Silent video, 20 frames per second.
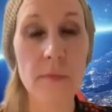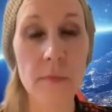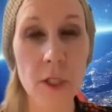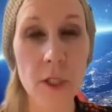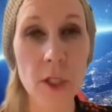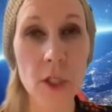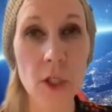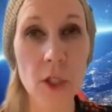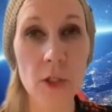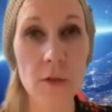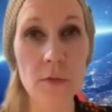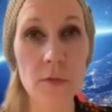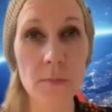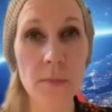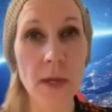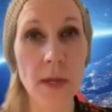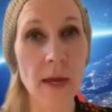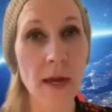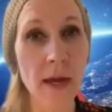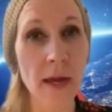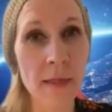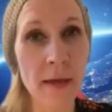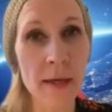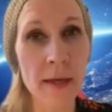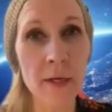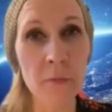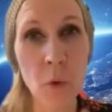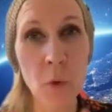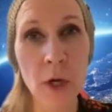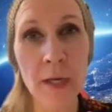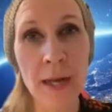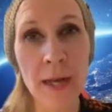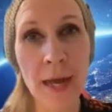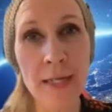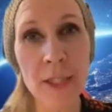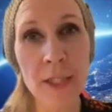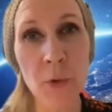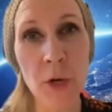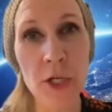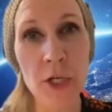Thank you. And then one
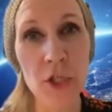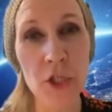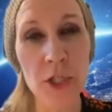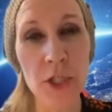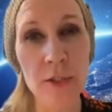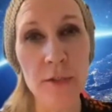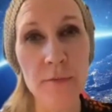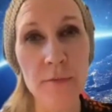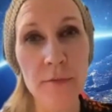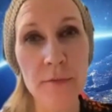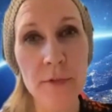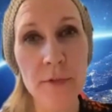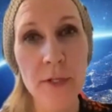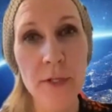last question.